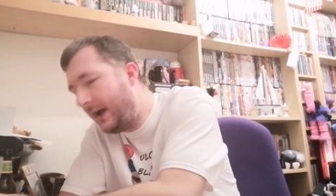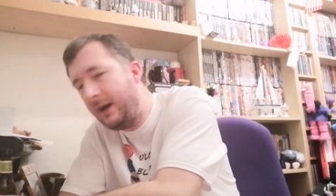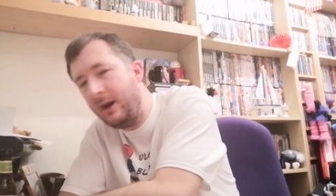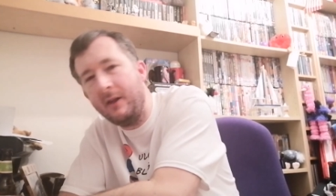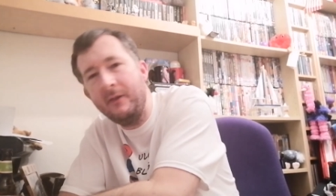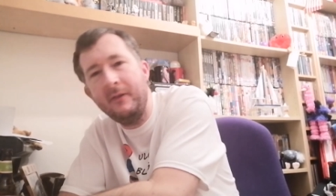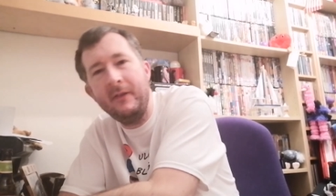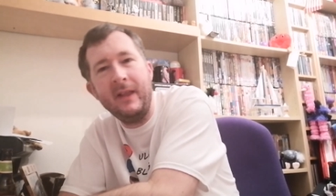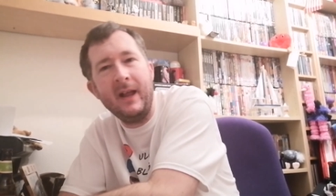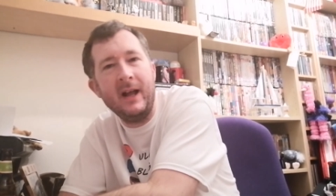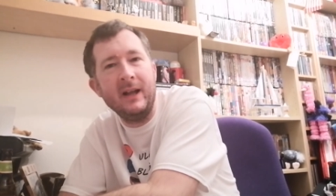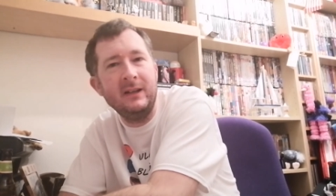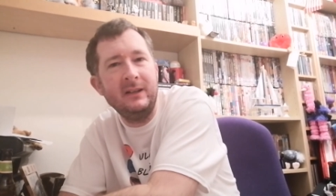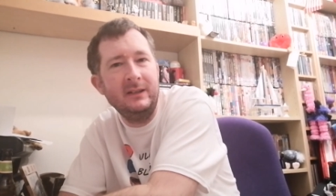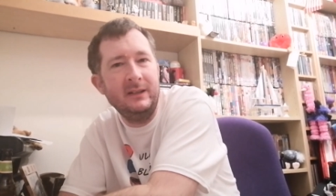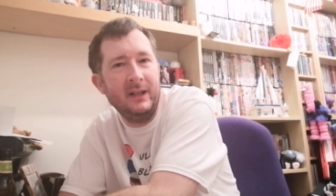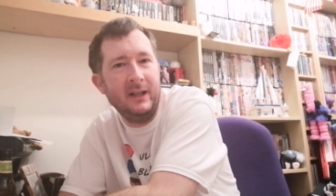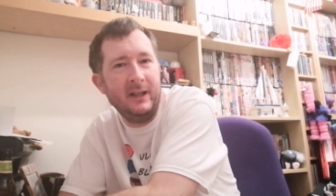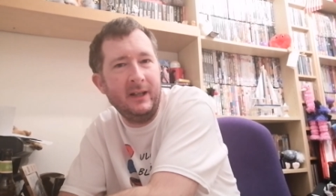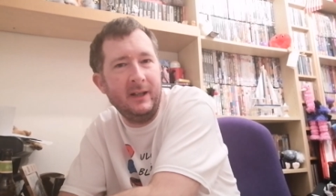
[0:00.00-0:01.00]
And on
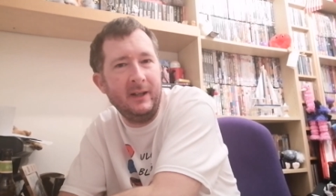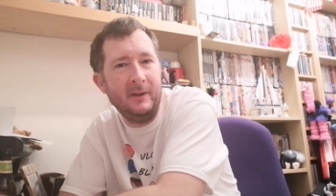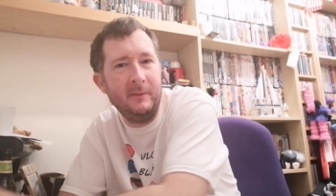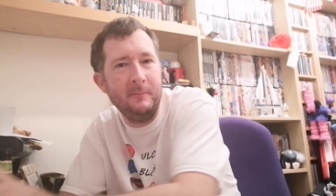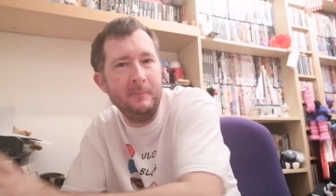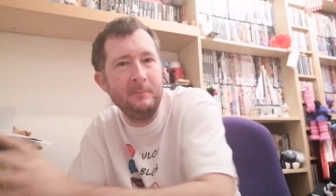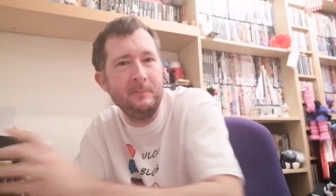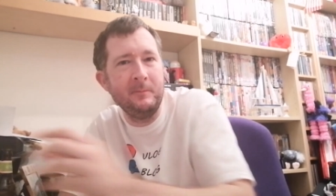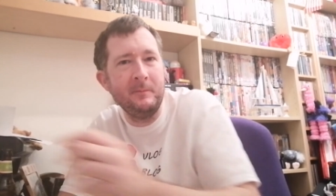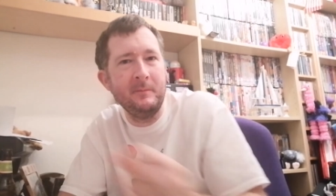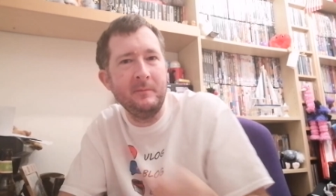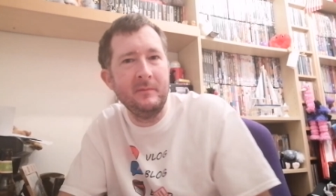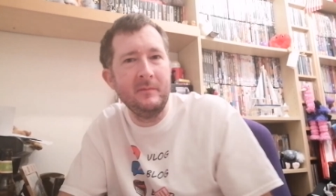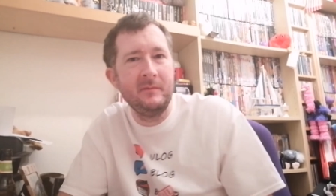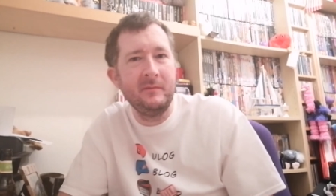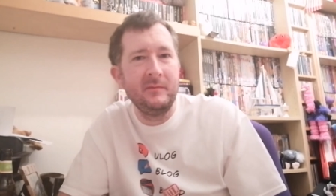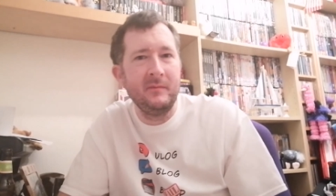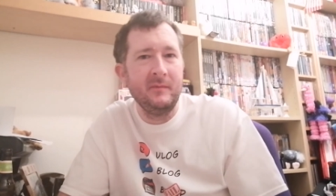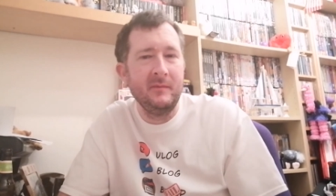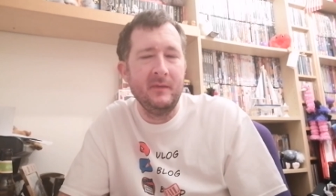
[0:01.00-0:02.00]
that, um,
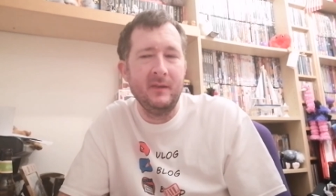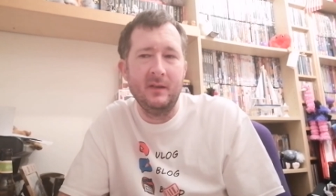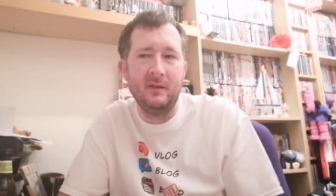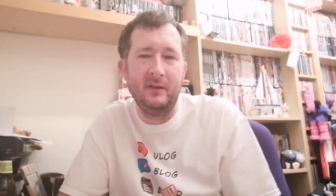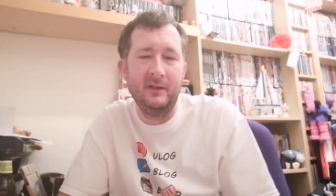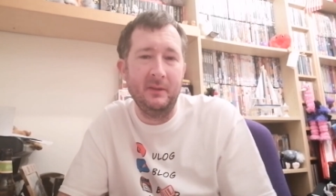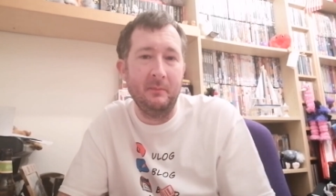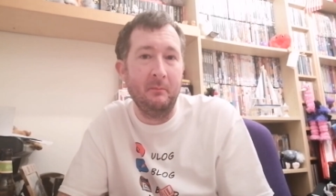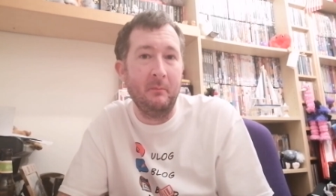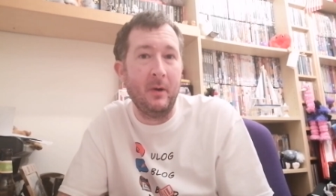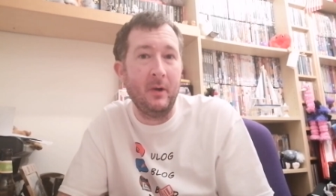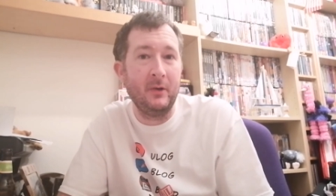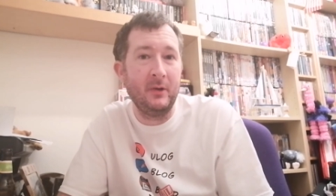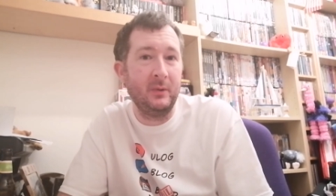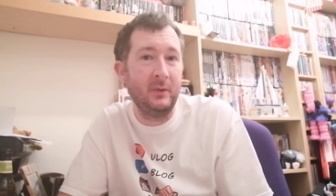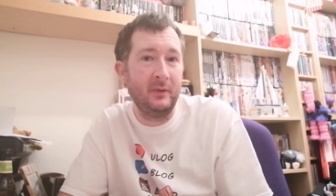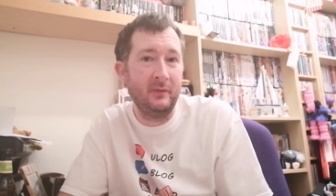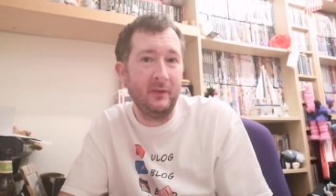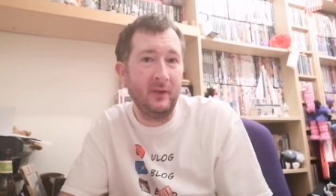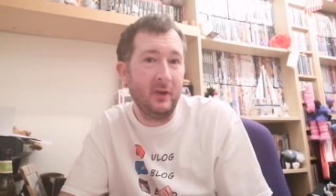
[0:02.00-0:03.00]
that
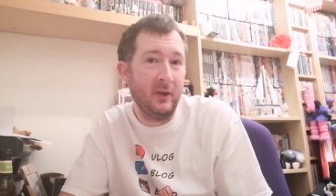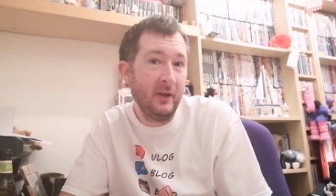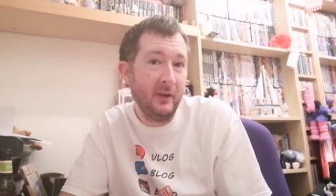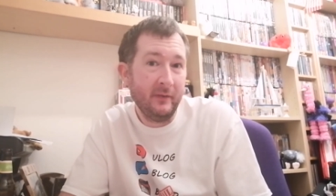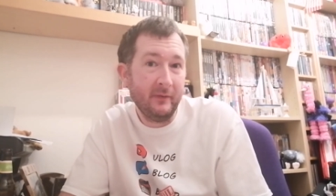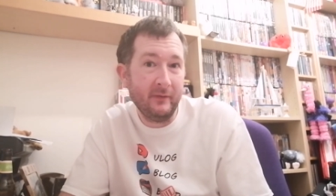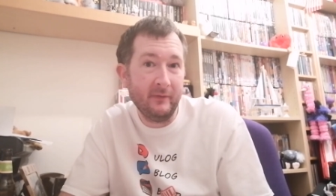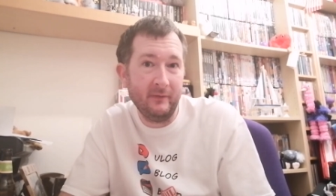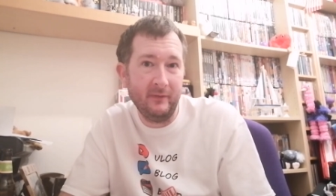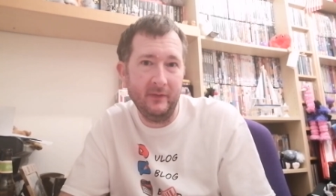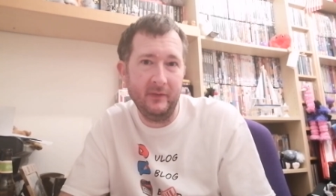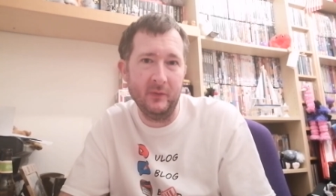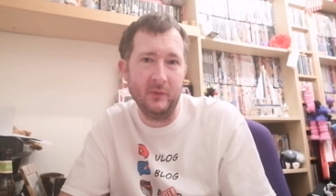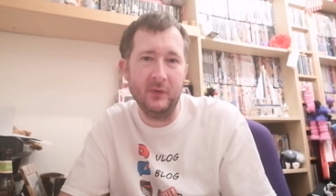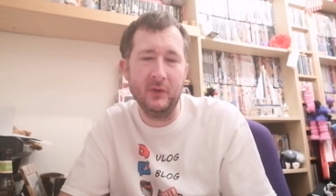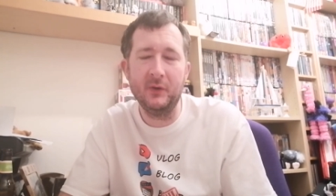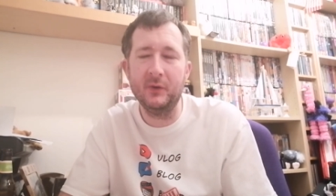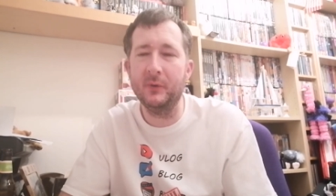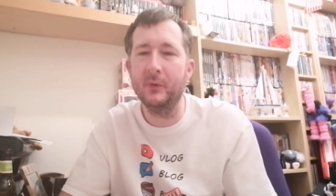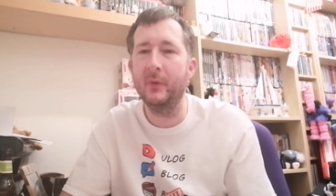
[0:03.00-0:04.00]
motto of life, if you
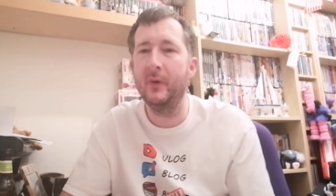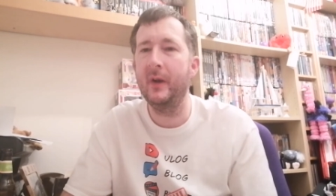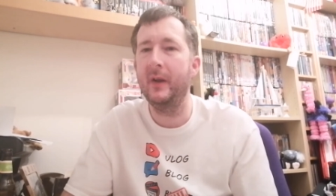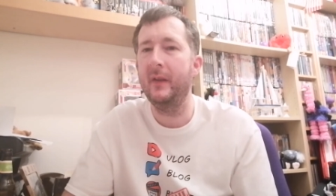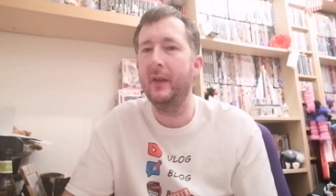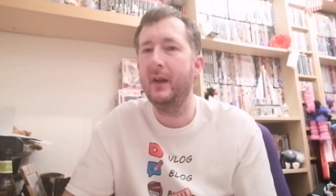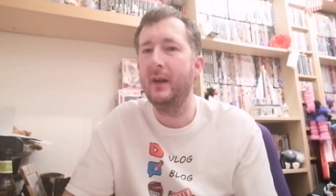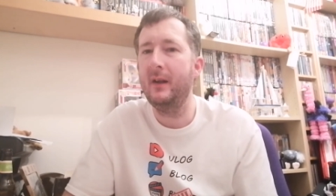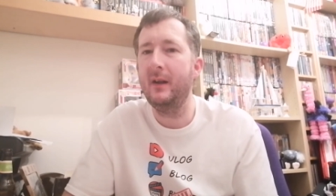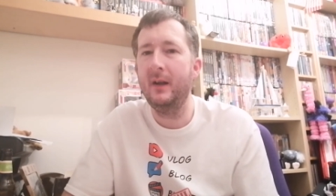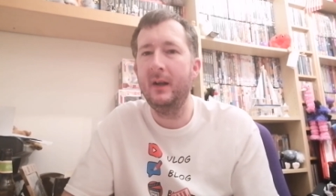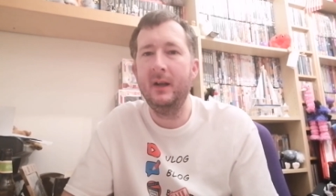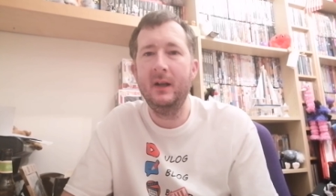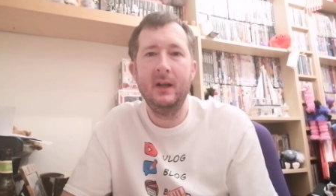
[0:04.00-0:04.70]
want to call it that,